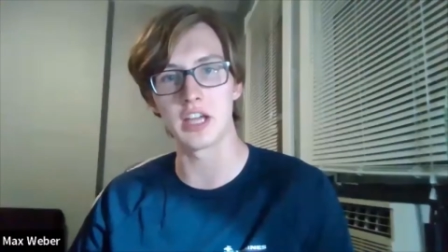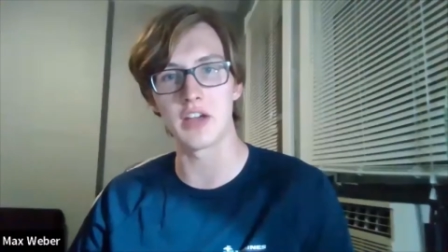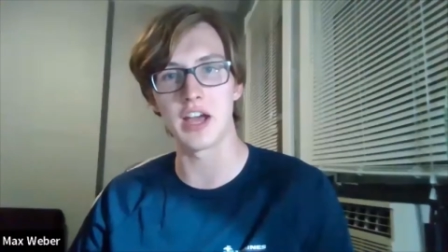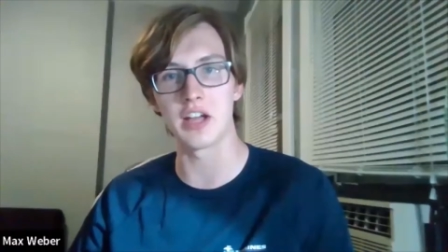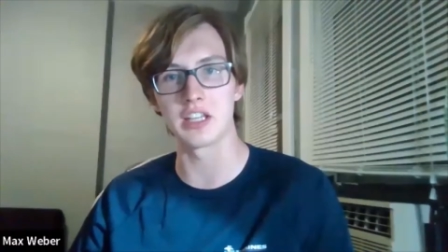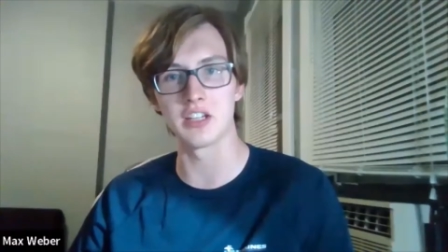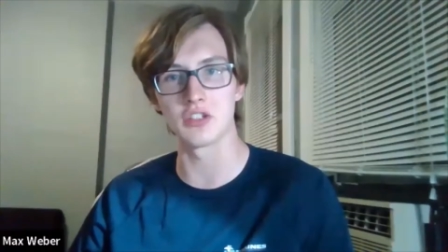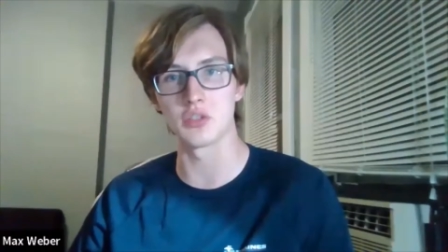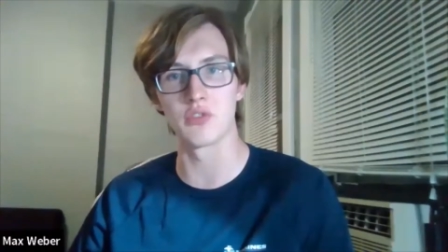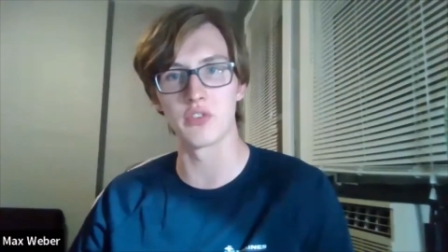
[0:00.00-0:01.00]
Alec, he
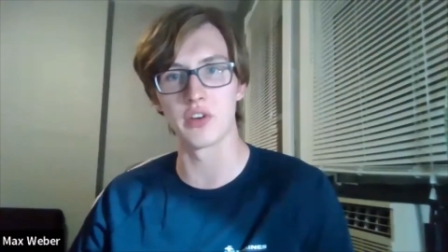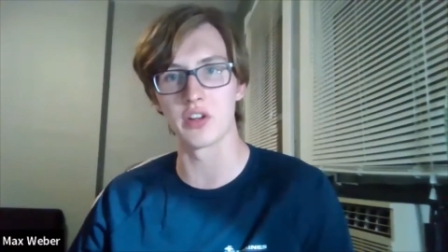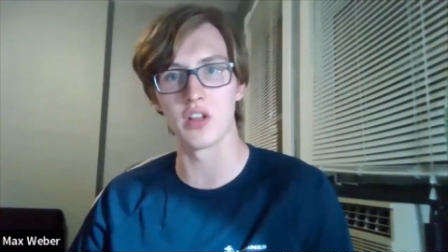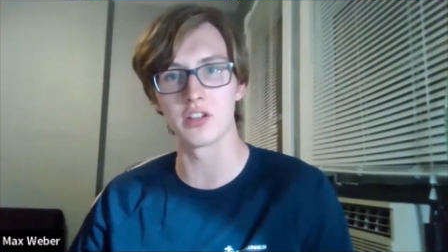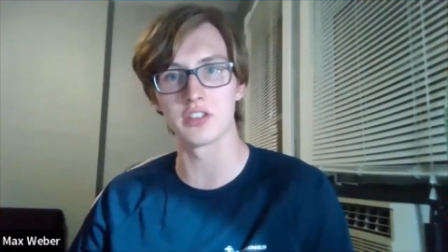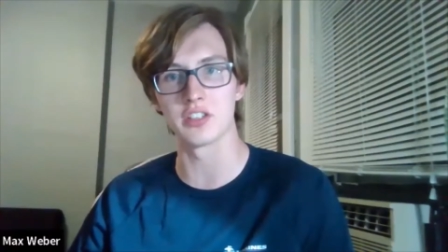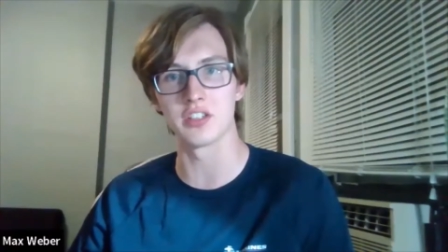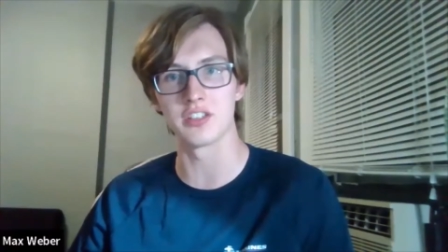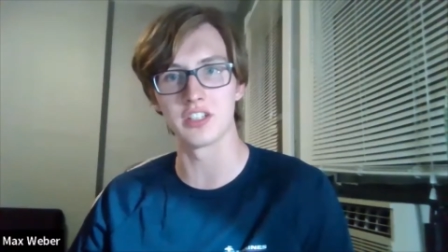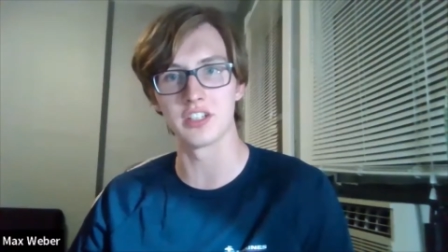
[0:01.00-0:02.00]
didn't do it for very long,
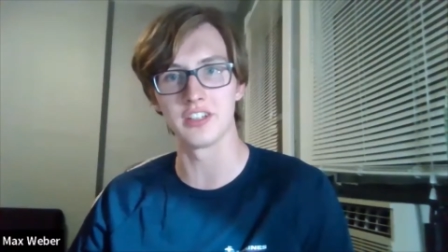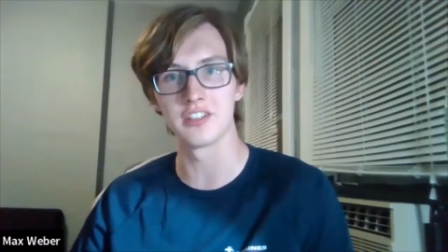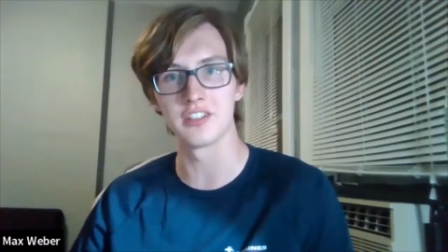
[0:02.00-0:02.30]
did he?